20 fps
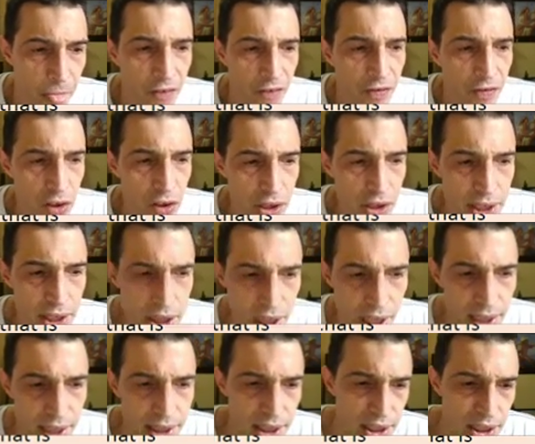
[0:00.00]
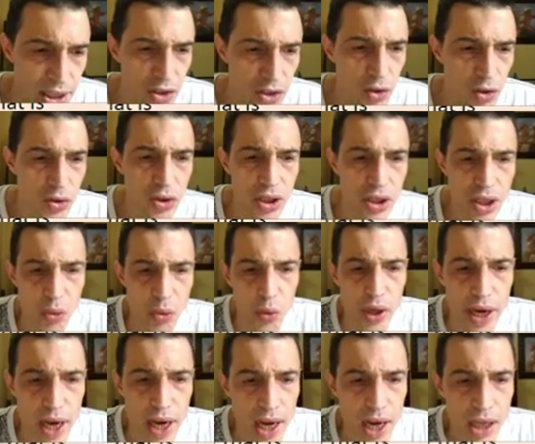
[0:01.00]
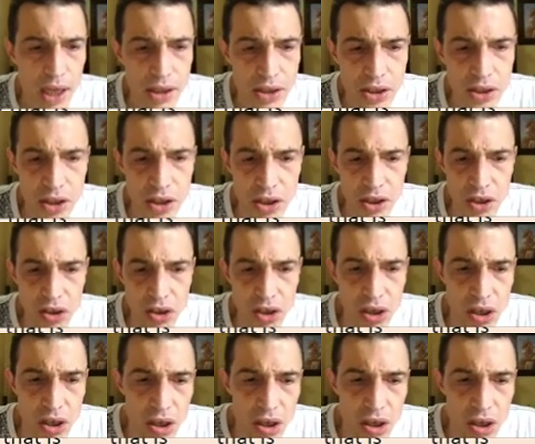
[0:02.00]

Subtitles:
For this case study, we also